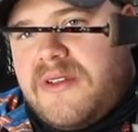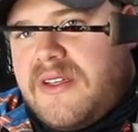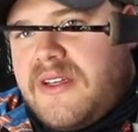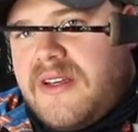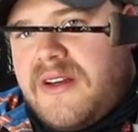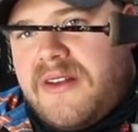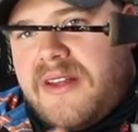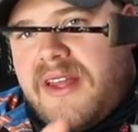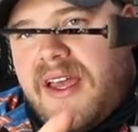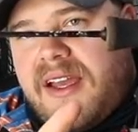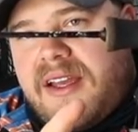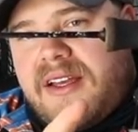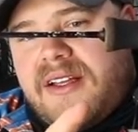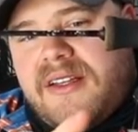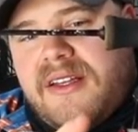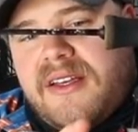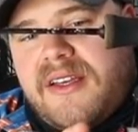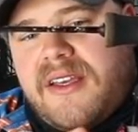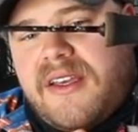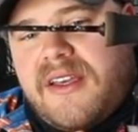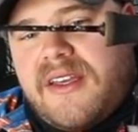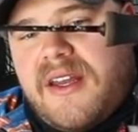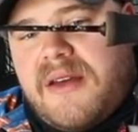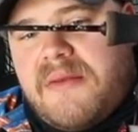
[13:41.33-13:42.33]
hear that
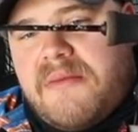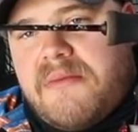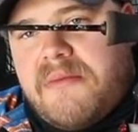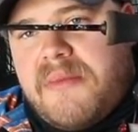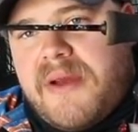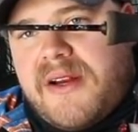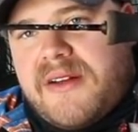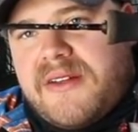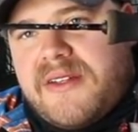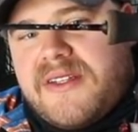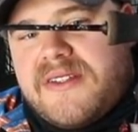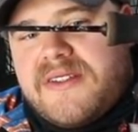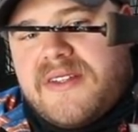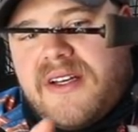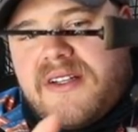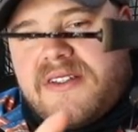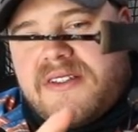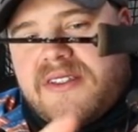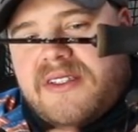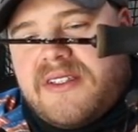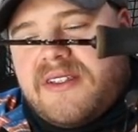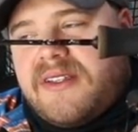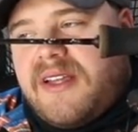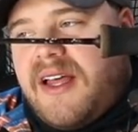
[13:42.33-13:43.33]
clicking and I'm barely
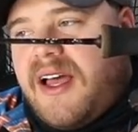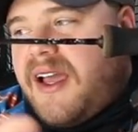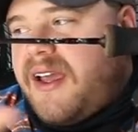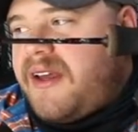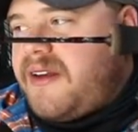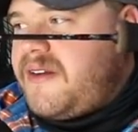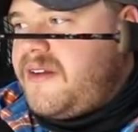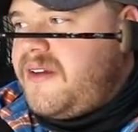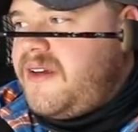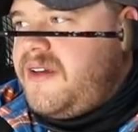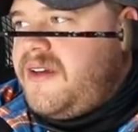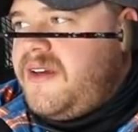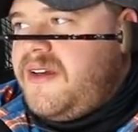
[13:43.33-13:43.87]
touching the line.